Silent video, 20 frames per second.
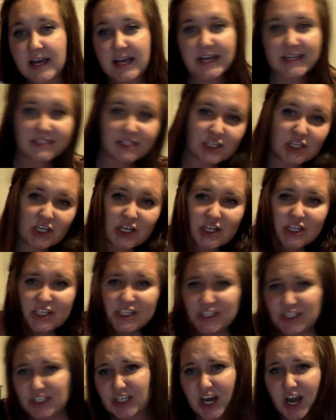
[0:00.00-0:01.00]
it's
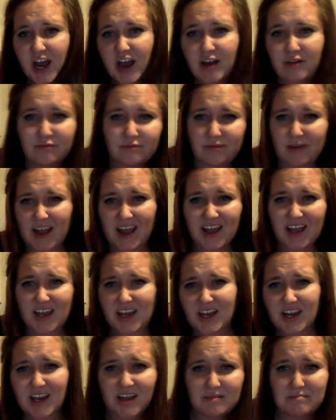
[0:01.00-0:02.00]
gonna start
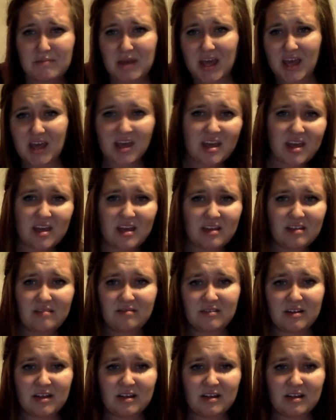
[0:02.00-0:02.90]
raining men.